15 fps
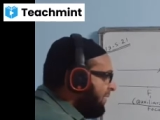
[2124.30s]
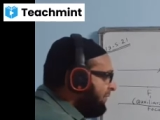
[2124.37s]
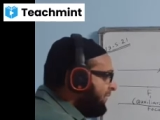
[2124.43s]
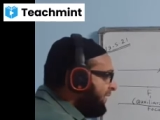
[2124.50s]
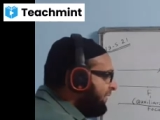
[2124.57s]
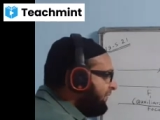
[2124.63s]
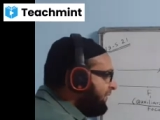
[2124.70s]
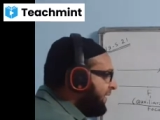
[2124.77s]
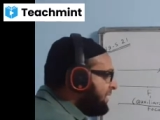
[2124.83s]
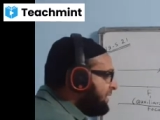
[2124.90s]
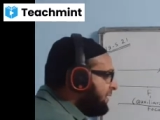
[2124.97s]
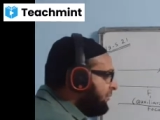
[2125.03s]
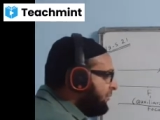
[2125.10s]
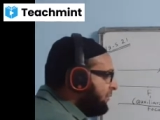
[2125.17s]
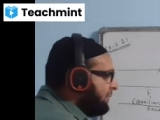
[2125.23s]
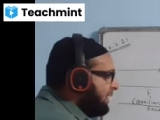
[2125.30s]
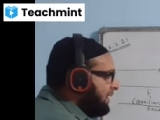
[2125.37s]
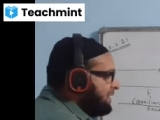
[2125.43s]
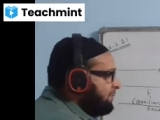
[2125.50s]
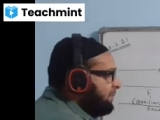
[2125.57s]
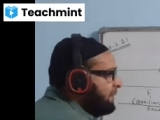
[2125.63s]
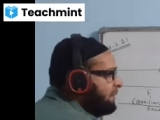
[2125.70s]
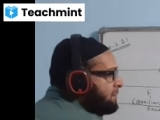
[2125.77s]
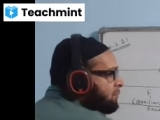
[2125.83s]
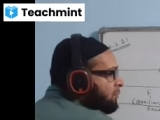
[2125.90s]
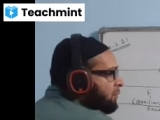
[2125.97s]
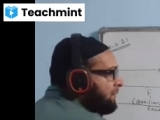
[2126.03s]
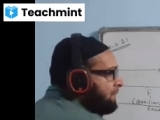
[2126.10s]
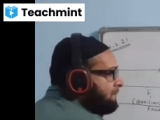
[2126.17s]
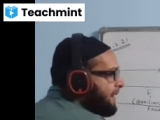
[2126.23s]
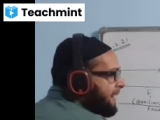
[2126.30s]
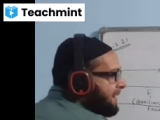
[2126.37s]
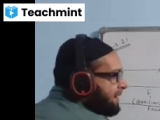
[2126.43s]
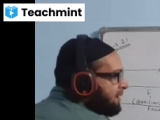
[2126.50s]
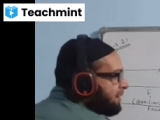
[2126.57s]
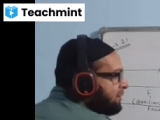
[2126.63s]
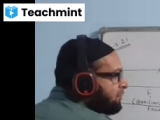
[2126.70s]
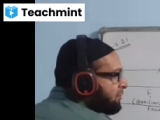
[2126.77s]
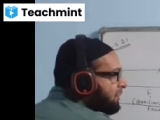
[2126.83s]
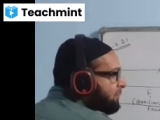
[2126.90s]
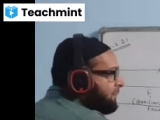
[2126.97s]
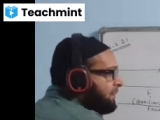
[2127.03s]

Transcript: from the lens becomes what? Parallel to the principal axis.